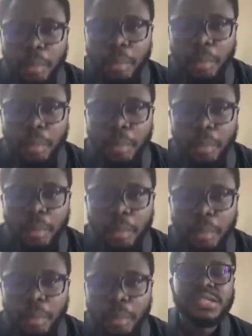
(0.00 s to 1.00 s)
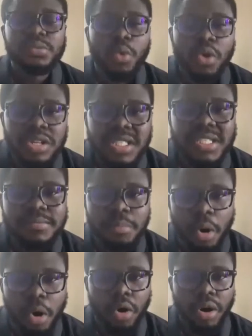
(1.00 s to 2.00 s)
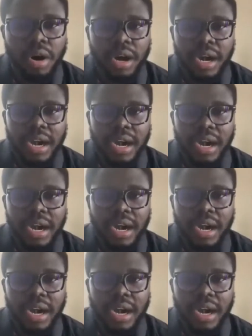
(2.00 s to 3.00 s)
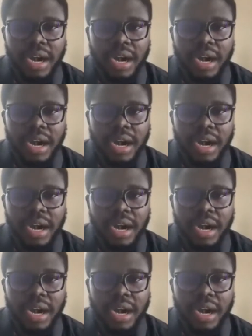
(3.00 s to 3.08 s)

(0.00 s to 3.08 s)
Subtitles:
The human nature always wants more. The